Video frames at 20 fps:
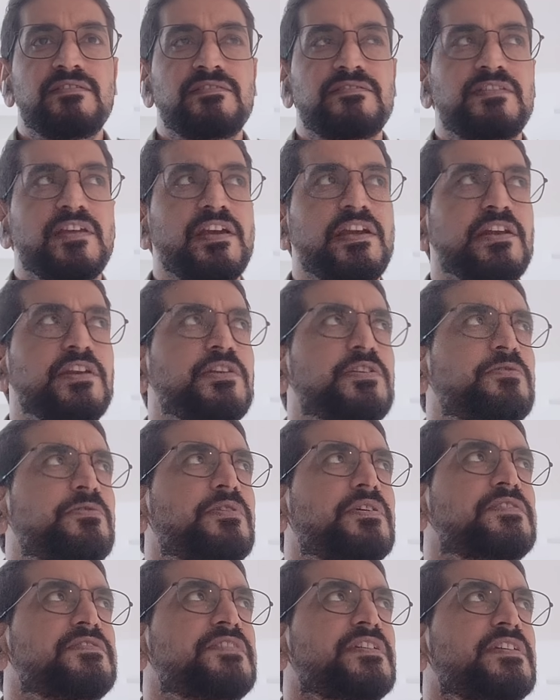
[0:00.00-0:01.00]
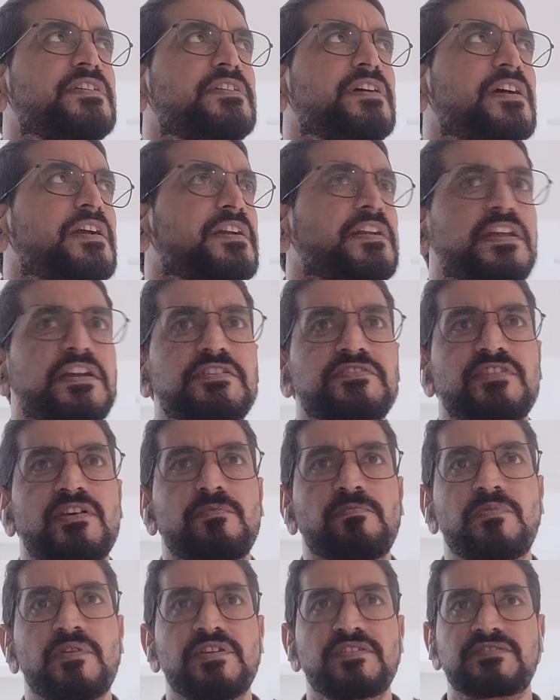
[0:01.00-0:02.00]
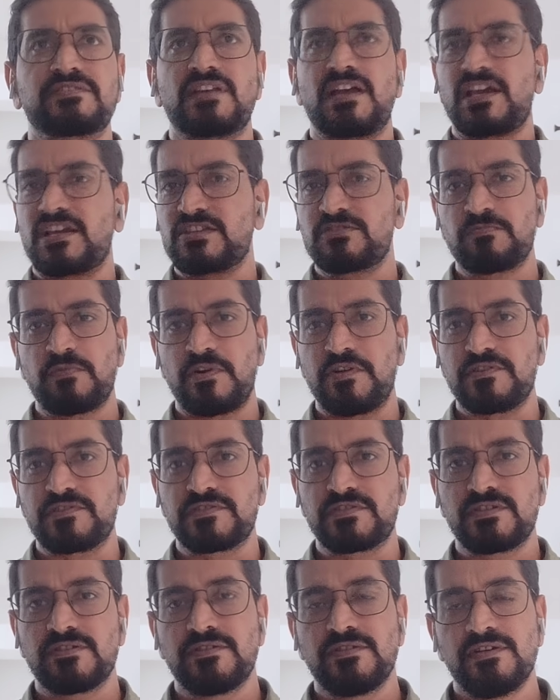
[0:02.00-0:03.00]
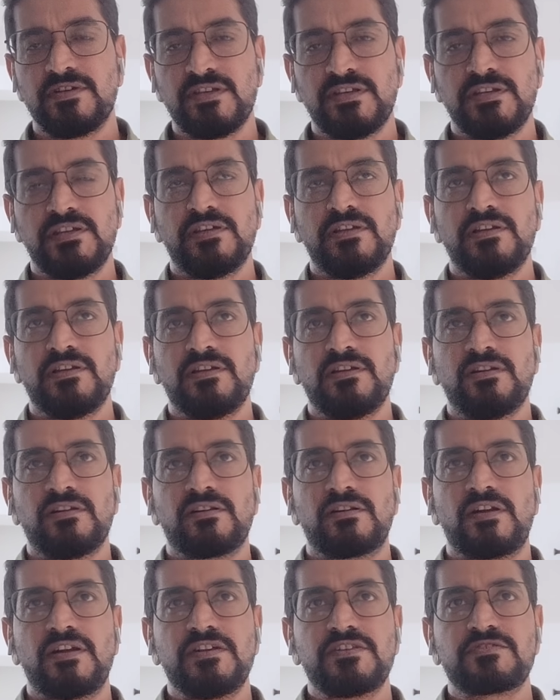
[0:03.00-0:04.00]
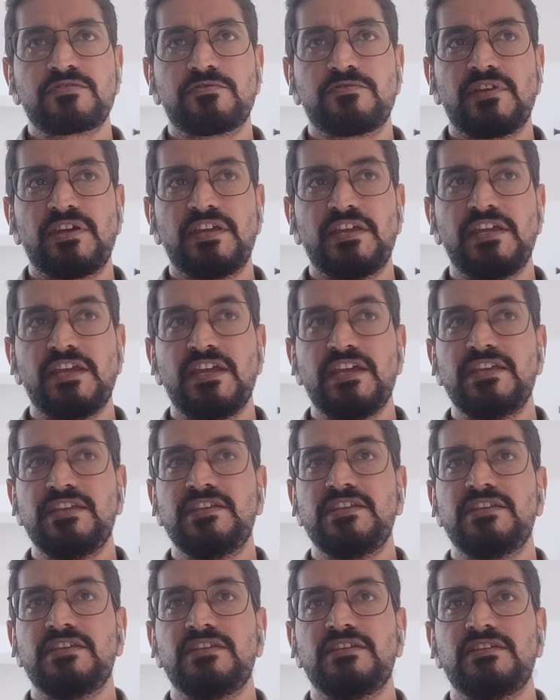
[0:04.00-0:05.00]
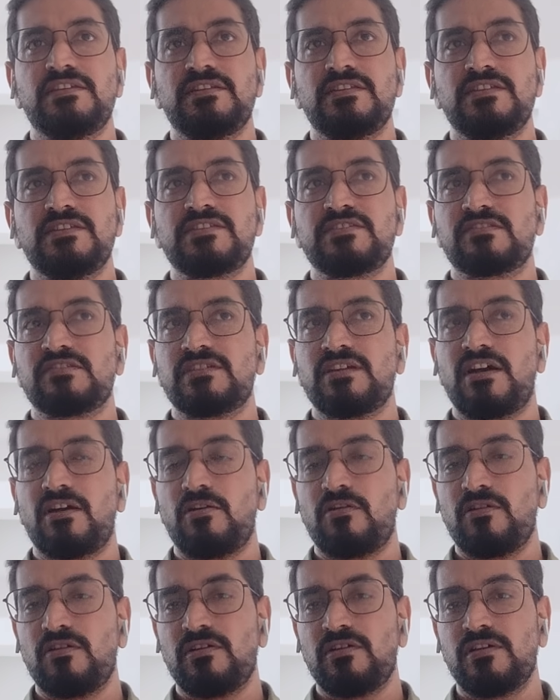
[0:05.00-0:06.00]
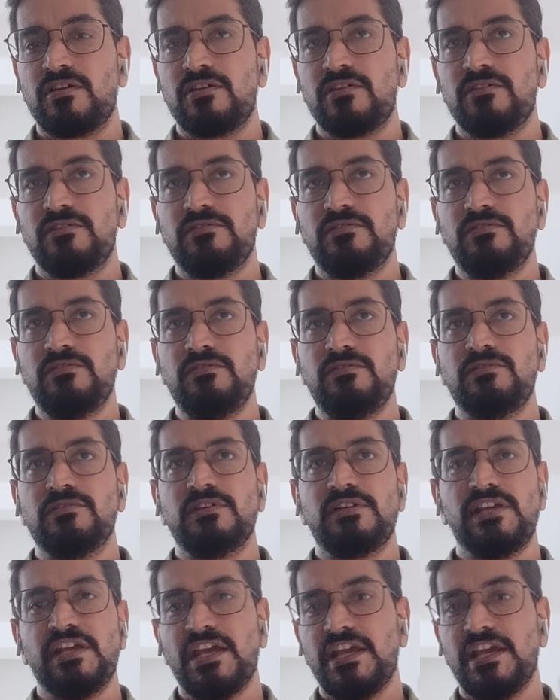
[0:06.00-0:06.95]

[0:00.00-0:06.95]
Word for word: Second, you can say the take surface expense, right? So the AI is AI